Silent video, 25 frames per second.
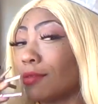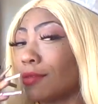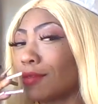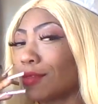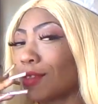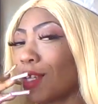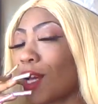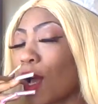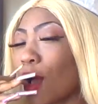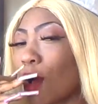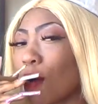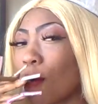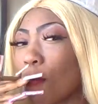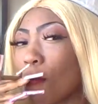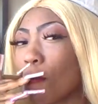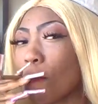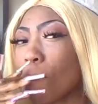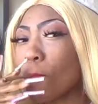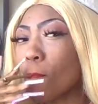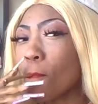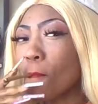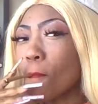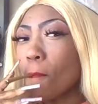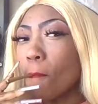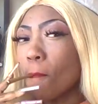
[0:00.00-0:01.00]

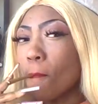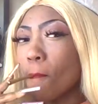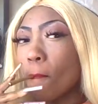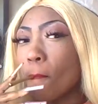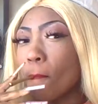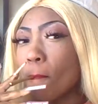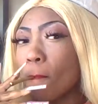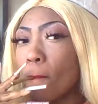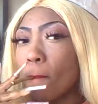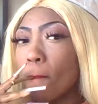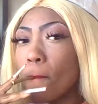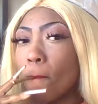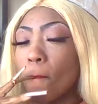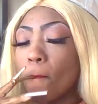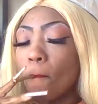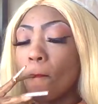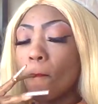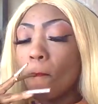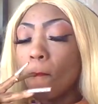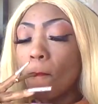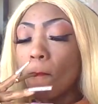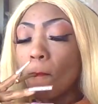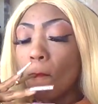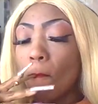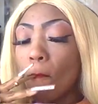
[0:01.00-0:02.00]

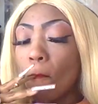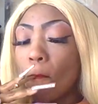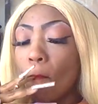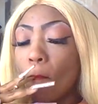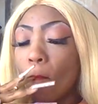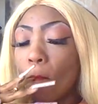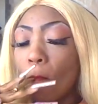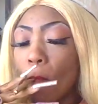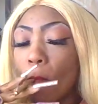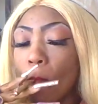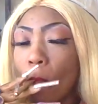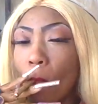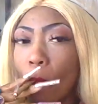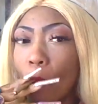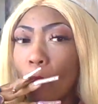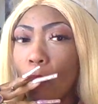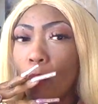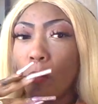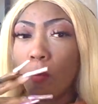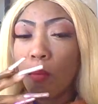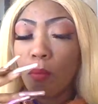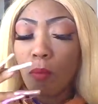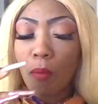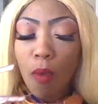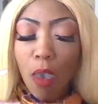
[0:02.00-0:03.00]

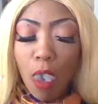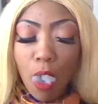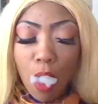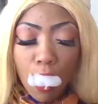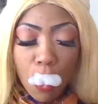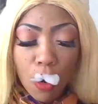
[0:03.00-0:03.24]
[no speech]